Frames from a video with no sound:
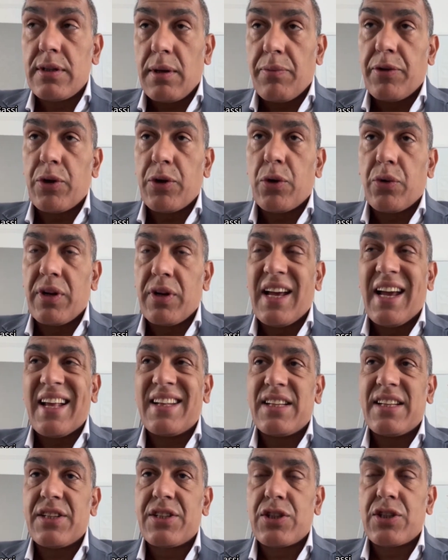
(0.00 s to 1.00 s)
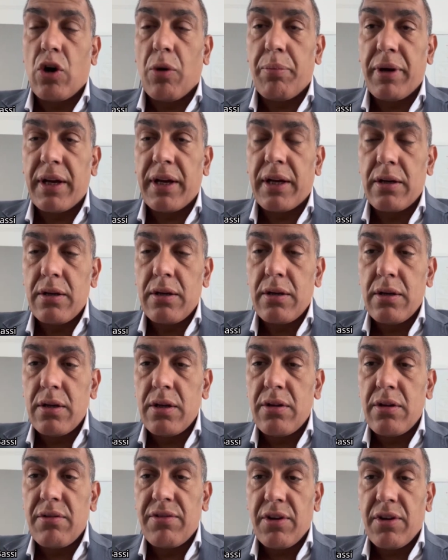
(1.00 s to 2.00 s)
something called an endoscopic
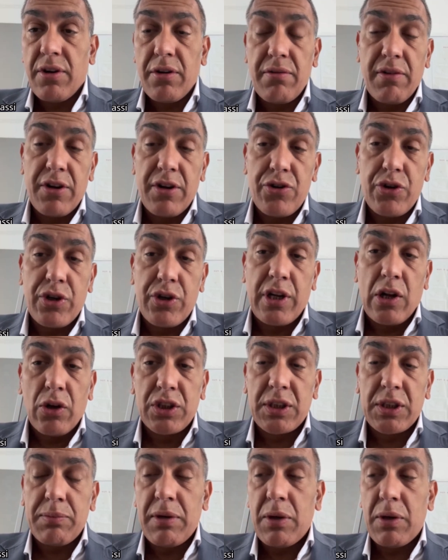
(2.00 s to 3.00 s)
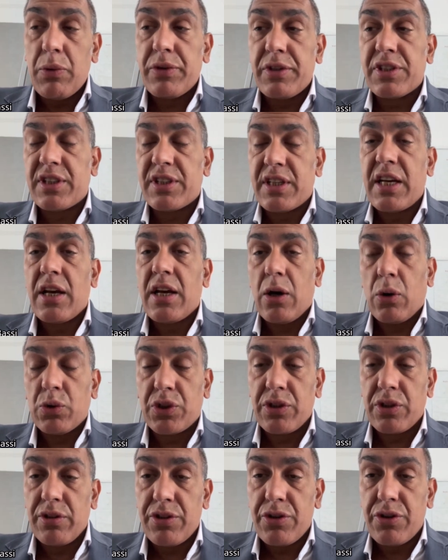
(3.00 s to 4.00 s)
third ventriculostomy, which is
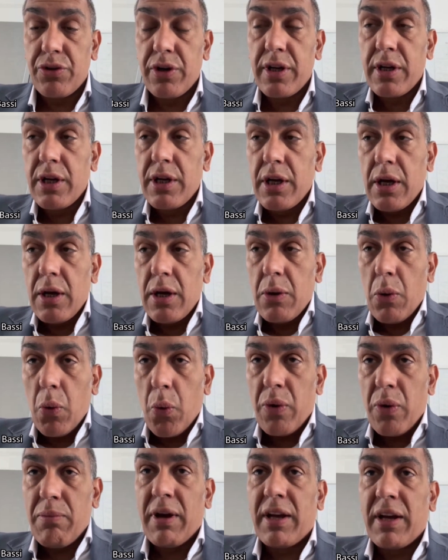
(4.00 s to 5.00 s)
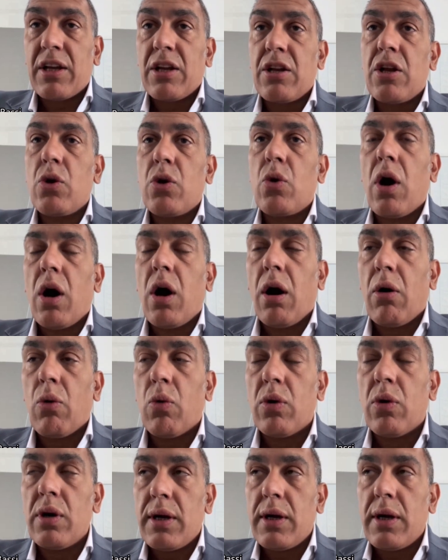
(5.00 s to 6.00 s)
keyhole surgery. We make a new
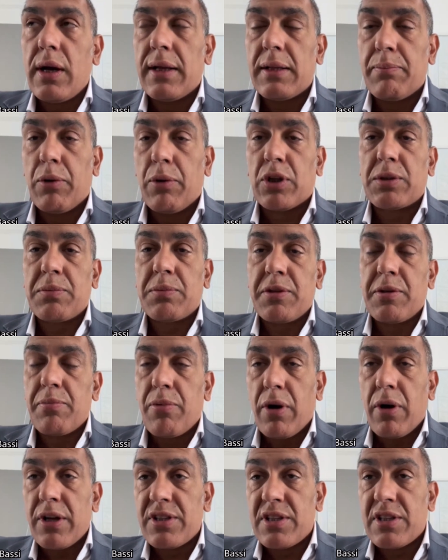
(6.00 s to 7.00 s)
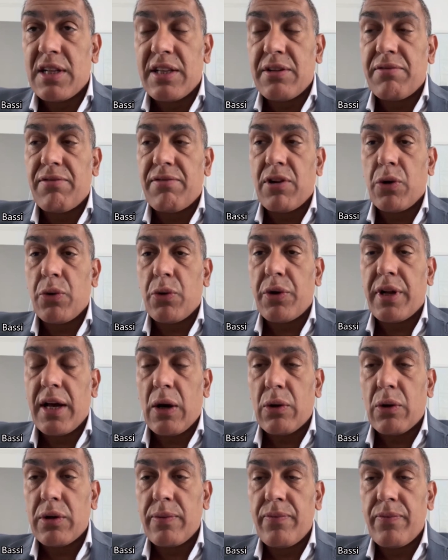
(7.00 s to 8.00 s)
hole at the bottom of the brain to let the fluid
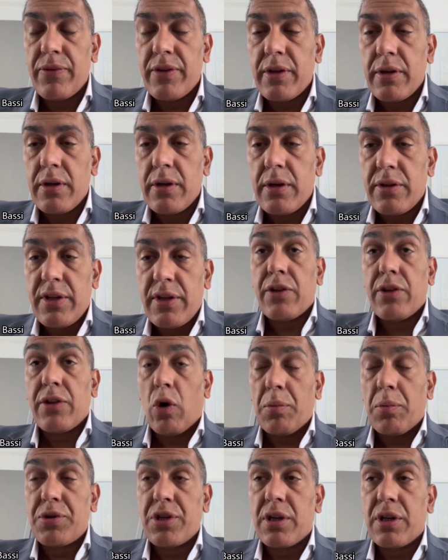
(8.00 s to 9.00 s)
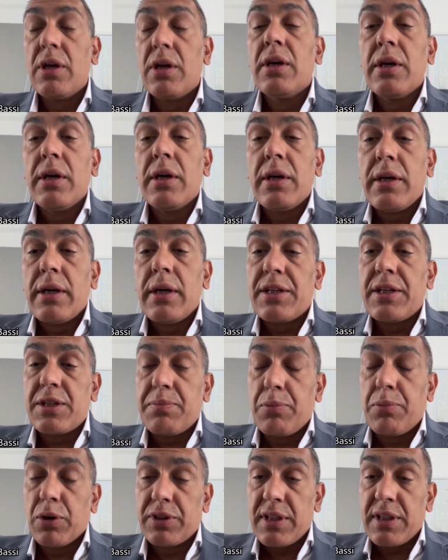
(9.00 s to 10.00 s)
out. The other option
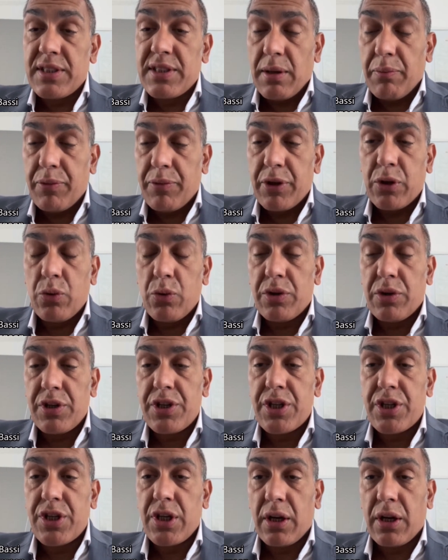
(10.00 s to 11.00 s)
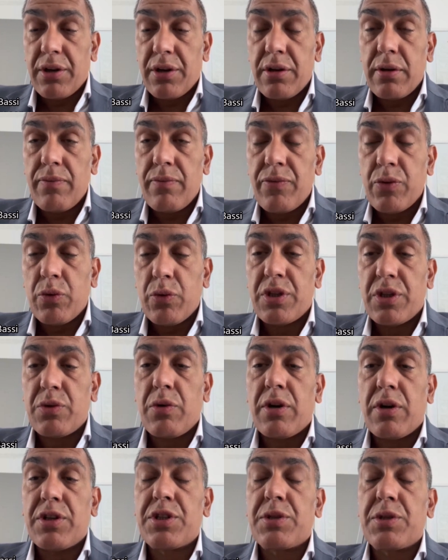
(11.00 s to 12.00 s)
is to put in something called a shunt, which
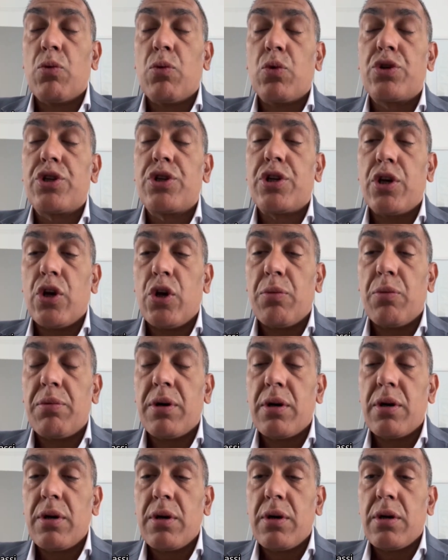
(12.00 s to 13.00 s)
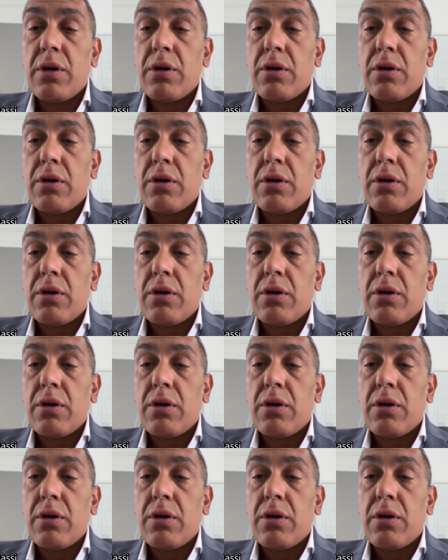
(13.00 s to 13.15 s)
is where a small tube